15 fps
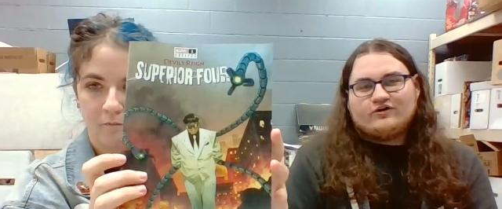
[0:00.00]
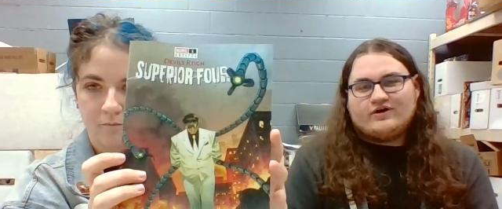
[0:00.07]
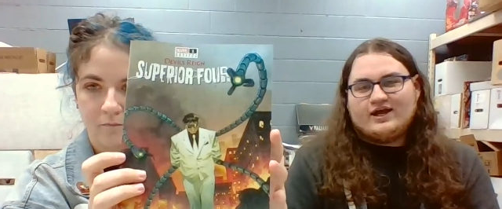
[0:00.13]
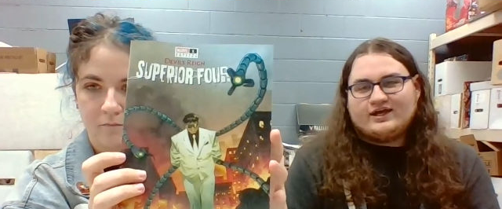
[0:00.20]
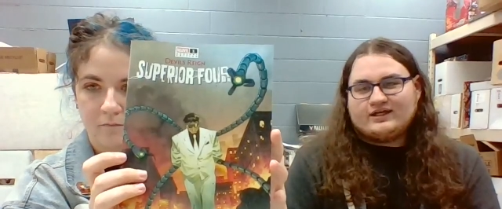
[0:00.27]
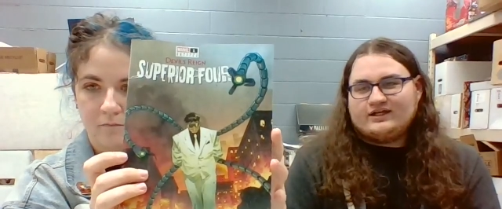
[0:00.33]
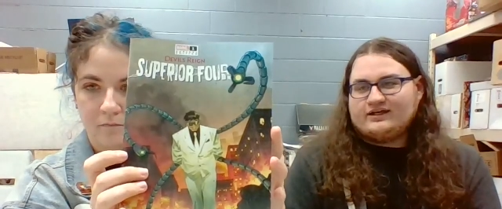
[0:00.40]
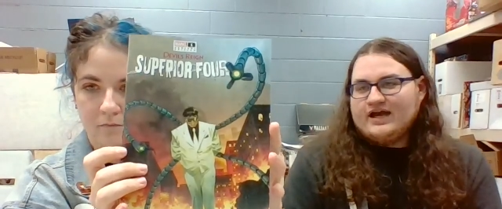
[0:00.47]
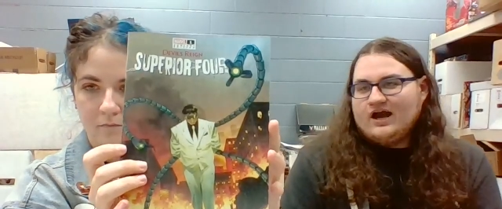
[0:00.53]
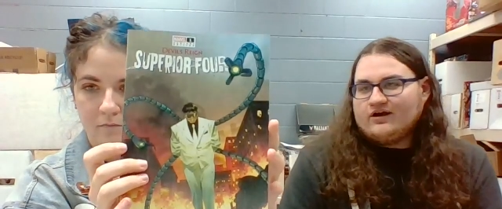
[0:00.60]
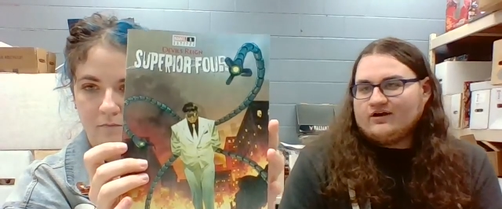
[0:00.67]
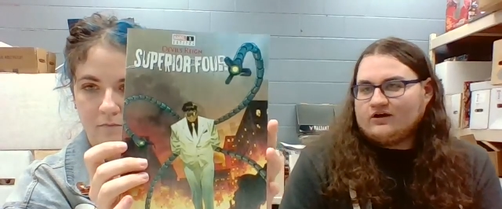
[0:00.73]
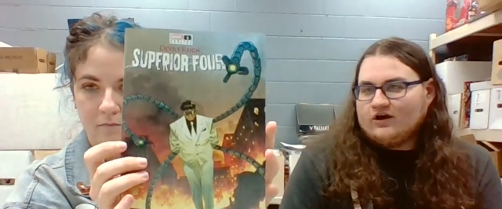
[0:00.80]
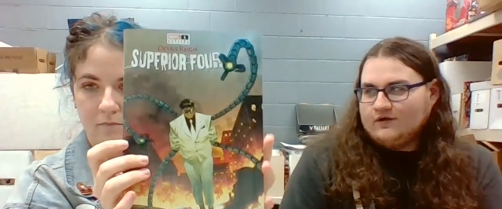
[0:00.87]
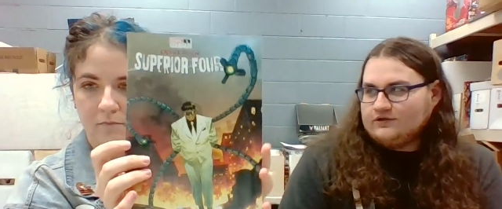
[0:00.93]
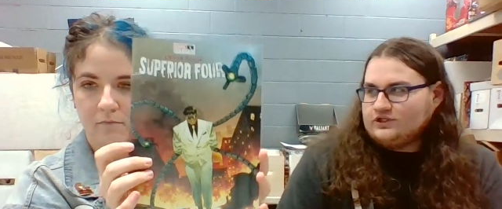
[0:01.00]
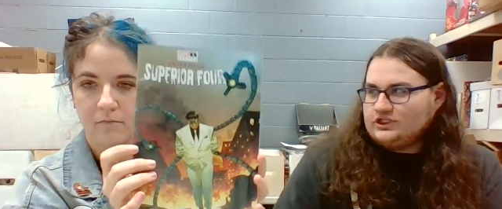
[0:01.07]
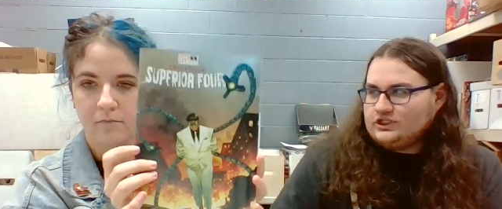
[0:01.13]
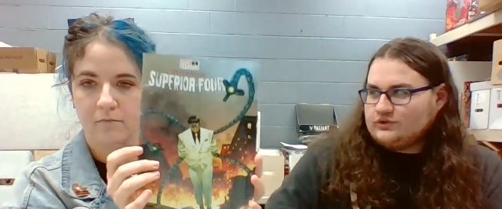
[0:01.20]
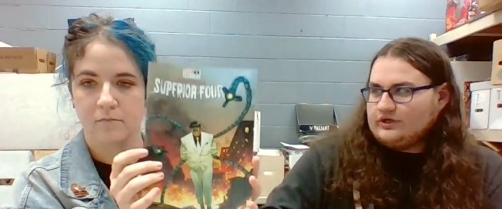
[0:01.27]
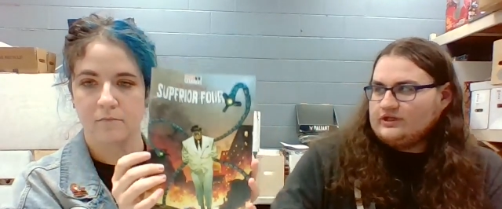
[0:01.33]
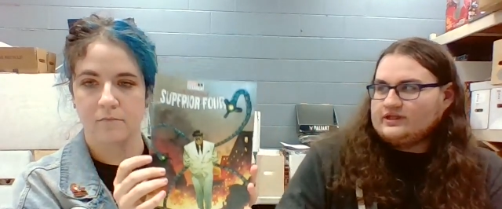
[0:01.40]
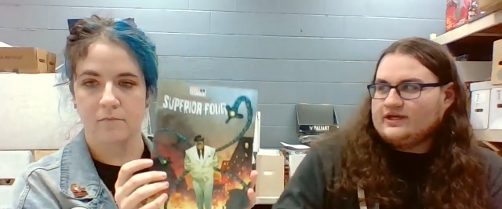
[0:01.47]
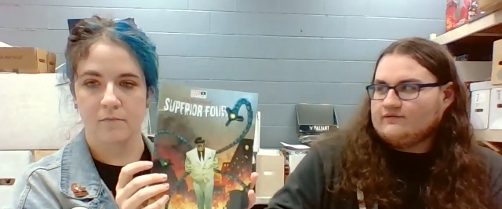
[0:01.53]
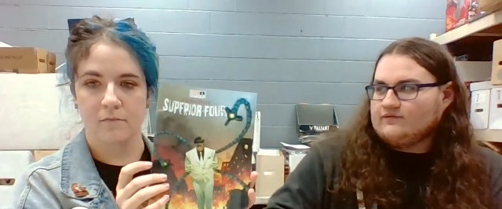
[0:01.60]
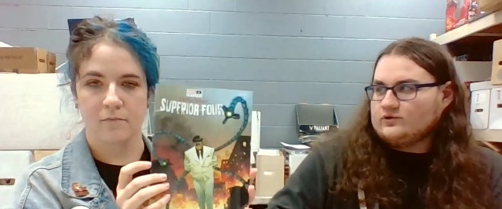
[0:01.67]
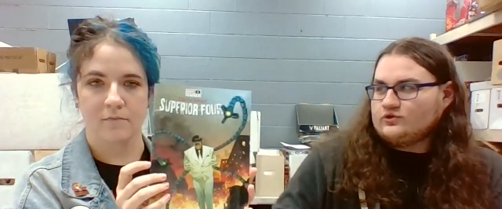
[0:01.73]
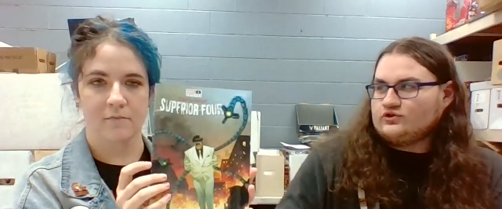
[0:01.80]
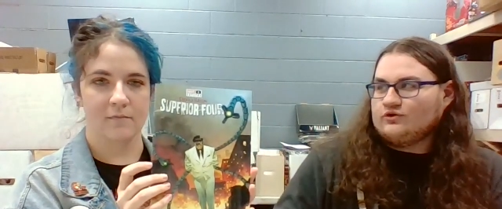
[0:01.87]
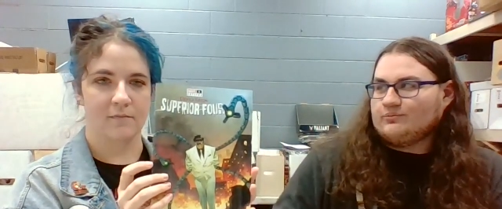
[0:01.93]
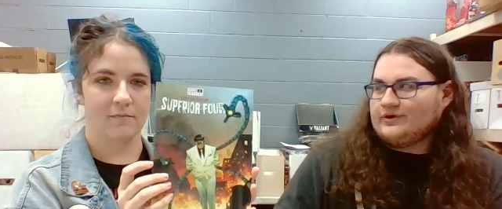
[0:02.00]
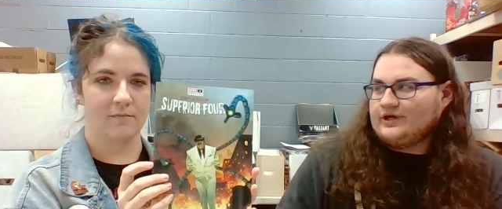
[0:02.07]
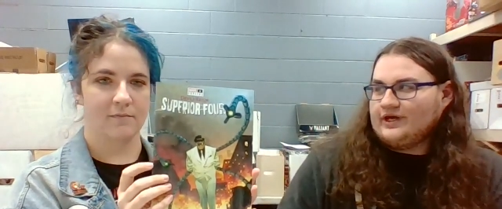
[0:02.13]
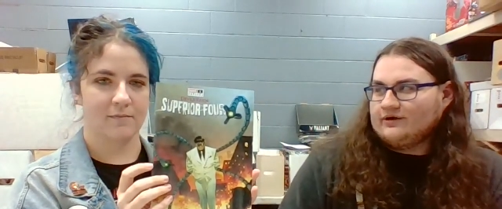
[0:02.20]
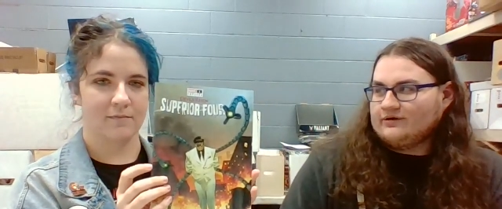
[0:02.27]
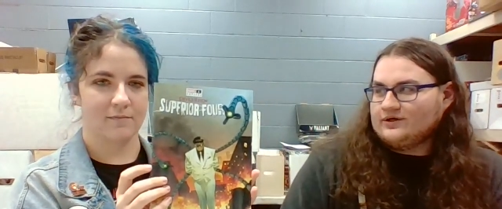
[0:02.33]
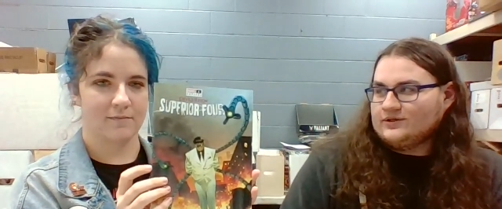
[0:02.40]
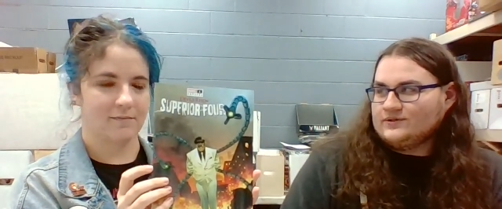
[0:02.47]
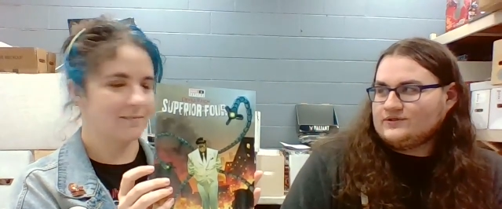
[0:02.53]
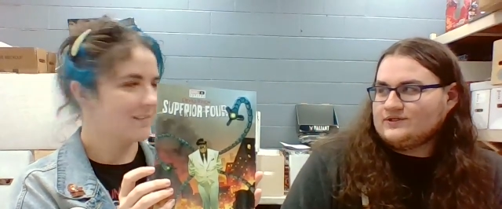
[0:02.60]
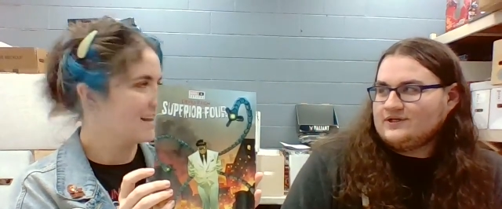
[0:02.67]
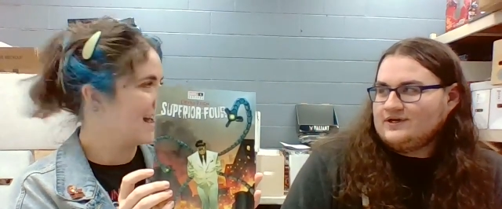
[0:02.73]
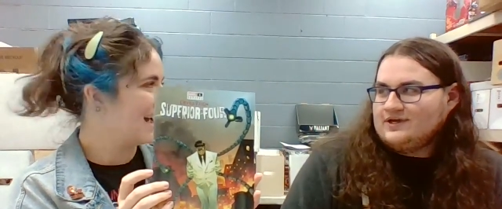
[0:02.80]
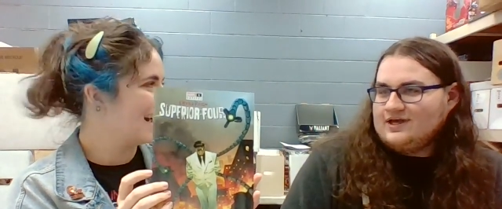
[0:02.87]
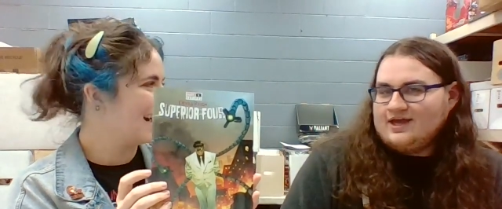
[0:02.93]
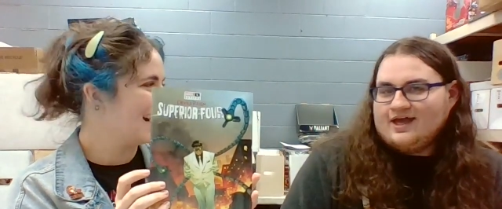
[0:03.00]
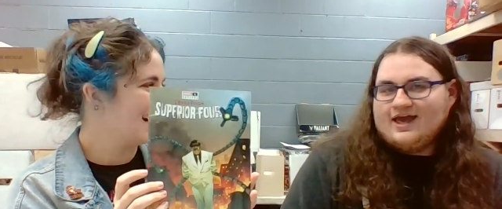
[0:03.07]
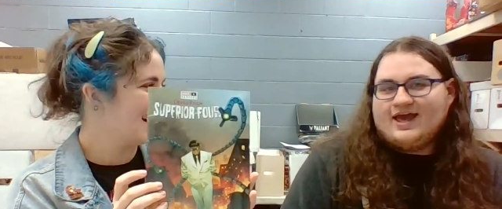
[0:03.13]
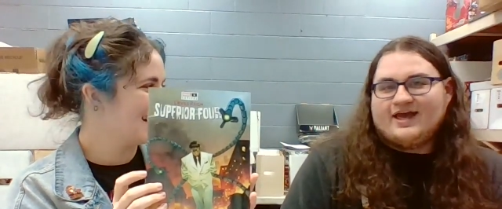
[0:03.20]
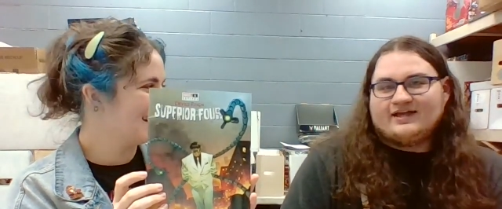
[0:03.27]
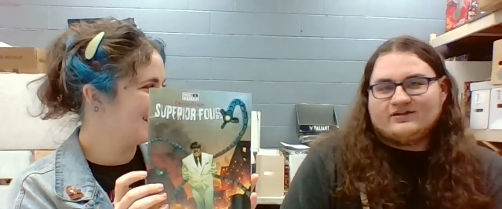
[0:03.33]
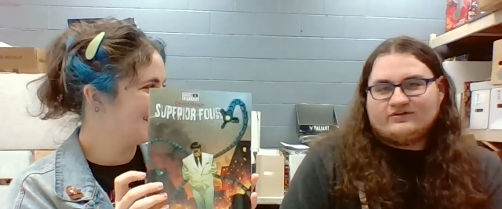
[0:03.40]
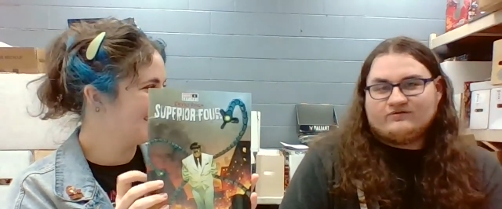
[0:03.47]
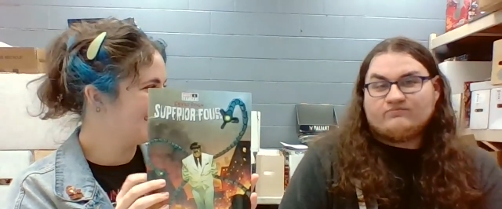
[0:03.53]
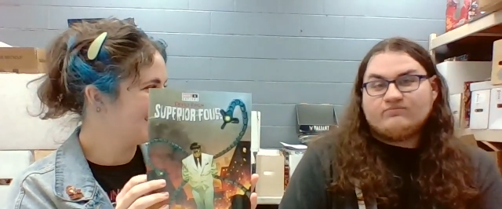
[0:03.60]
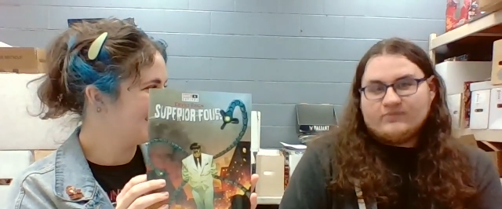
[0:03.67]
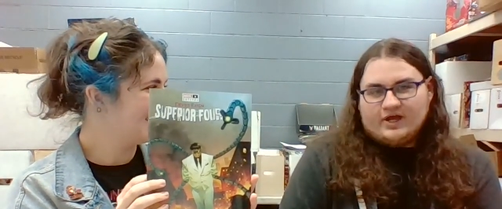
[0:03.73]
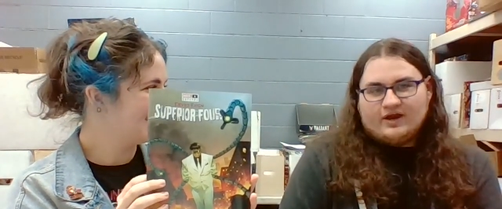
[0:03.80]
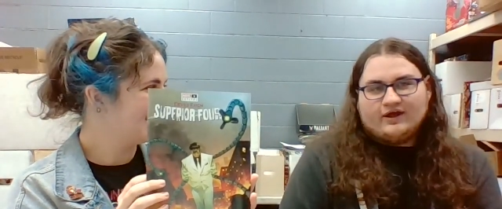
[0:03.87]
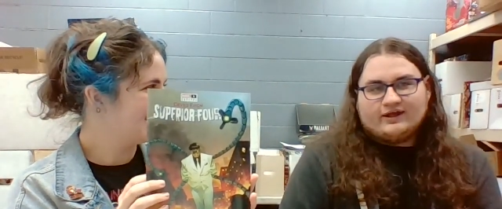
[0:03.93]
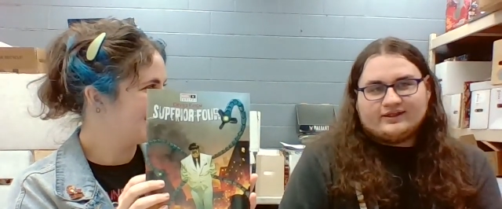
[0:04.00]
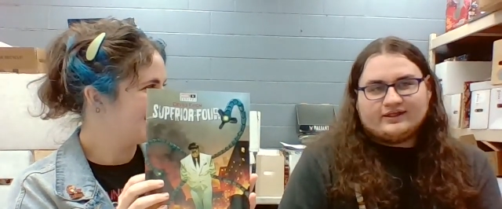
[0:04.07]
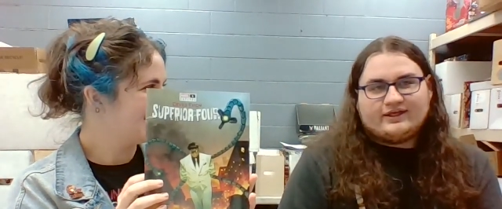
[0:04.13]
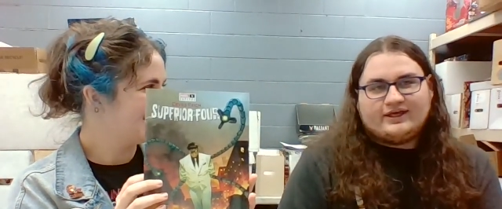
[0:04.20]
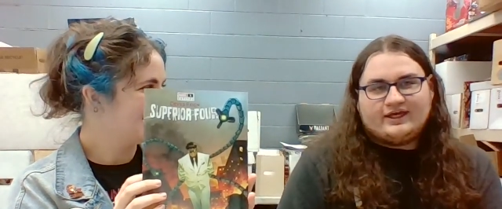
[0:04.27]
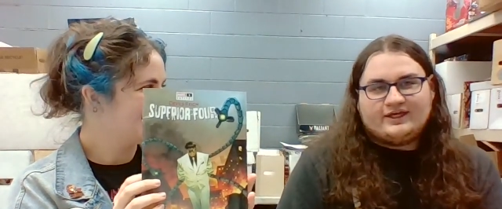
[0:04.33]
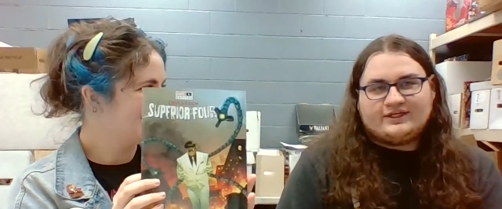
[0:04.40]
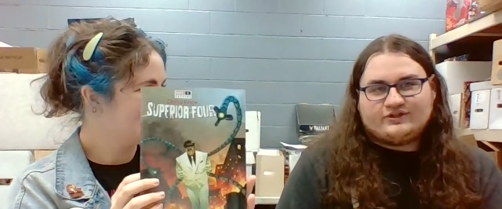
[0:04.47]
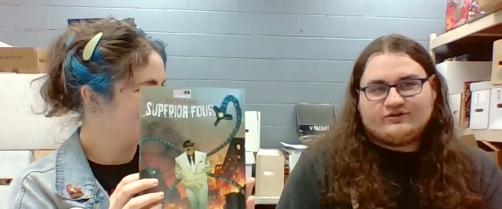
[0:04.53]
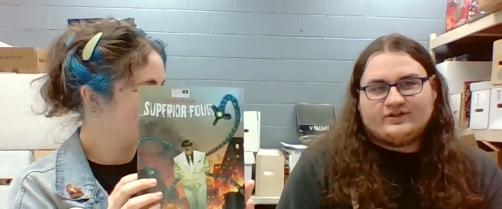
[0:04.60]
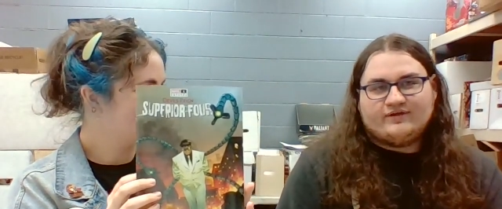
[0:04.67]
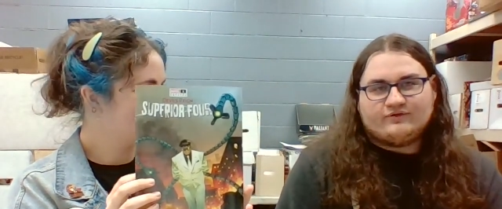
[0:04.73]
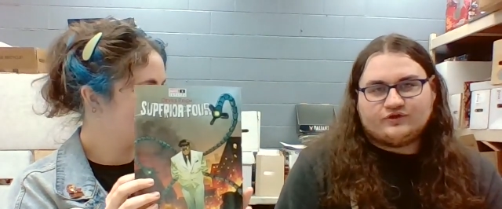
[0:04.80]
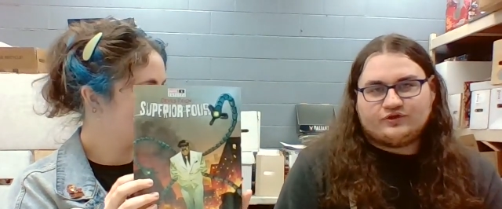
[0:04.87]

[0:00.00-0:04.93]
Speaker 1: cracking down on all the street level superheroes. Uh, and you know, like the key street level